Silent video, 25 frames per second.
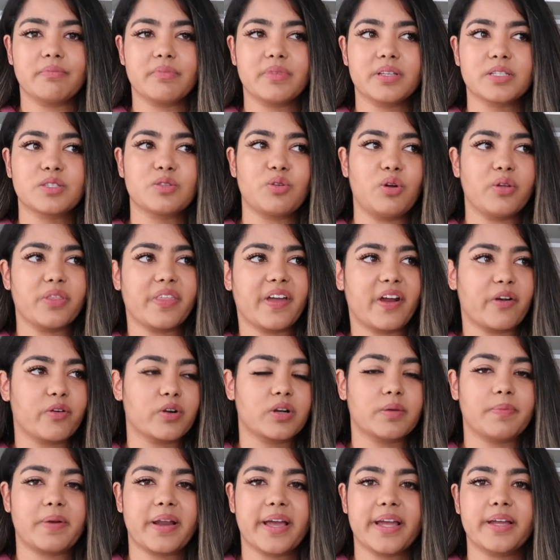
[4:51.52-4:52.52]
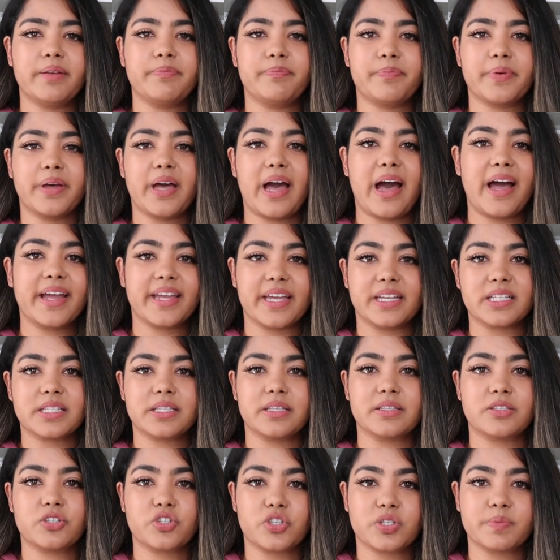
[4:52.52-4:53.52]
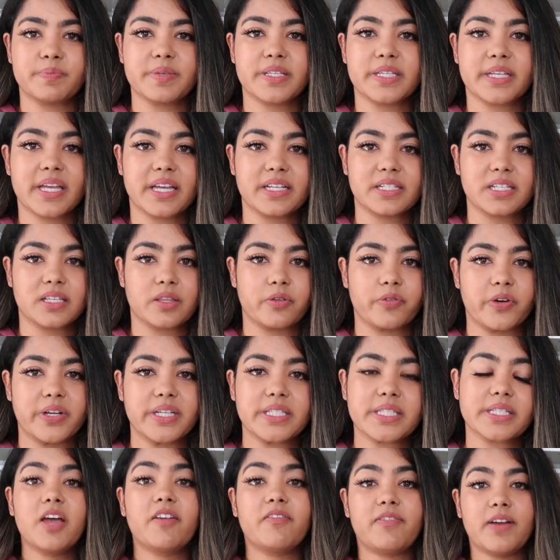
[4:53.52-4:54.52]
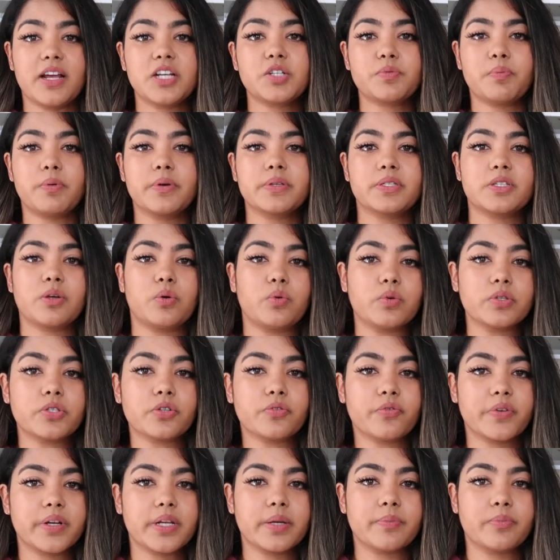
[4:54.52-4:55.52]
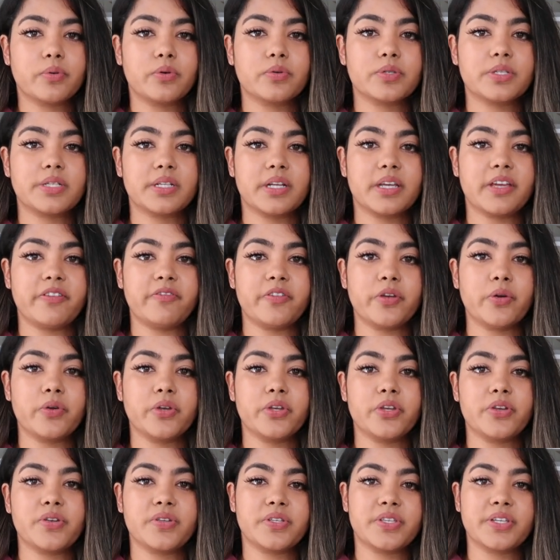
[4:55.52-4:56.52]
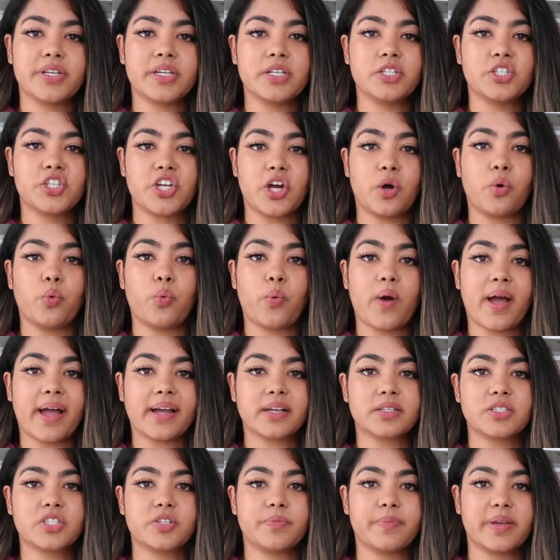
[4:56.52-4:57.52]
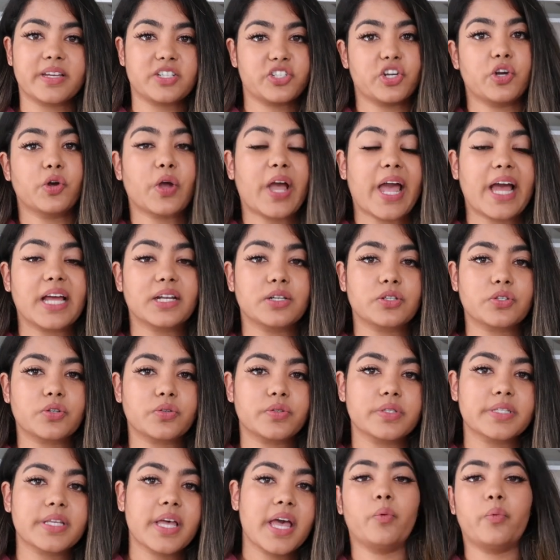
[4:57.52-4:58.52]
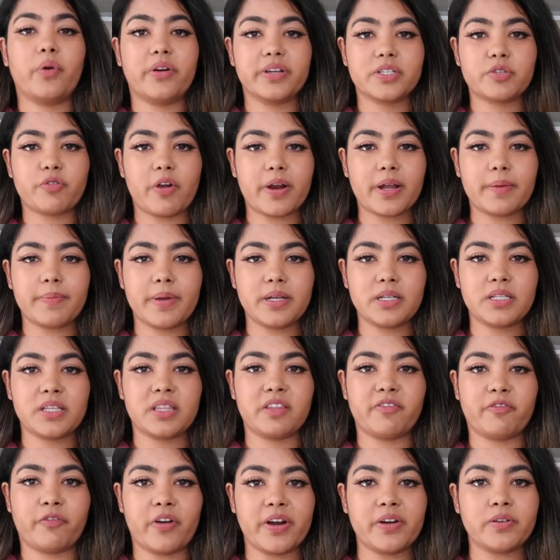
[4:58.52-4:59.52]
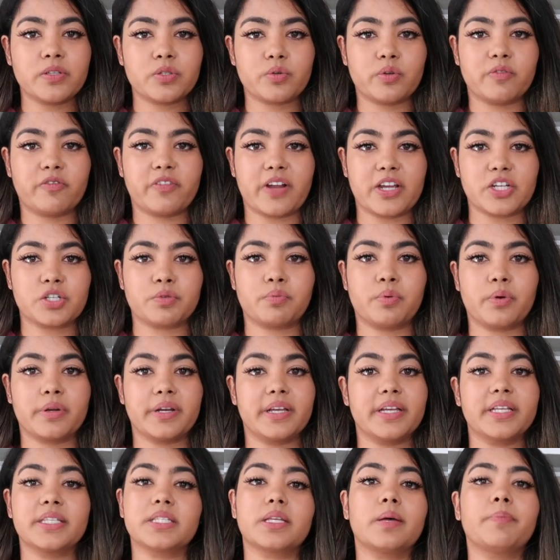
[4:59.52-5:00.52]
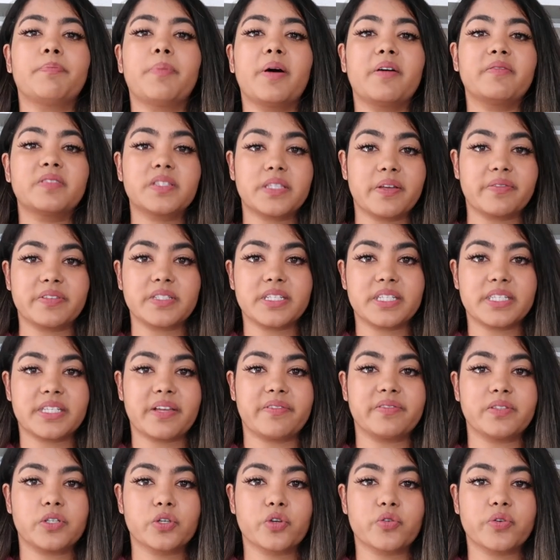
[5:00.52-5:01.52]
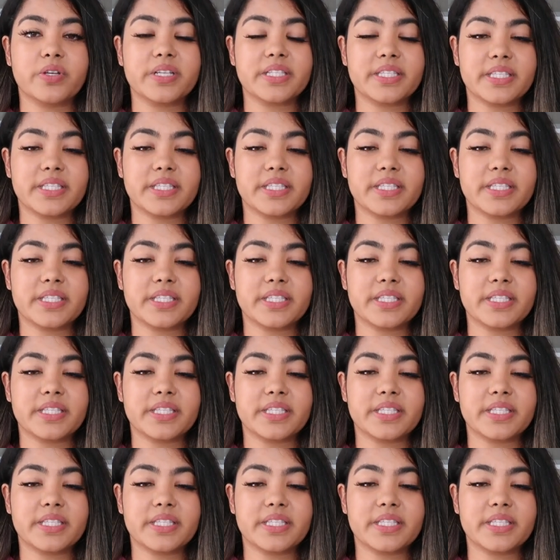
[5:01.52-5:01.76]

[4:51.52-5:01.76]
is not there on a plane, but I guess it's just mitigating the risk. Flash points are also really important if you're using gel wax to make gel candles, where it's recommended the fragrance oil flash point is above 77 degrees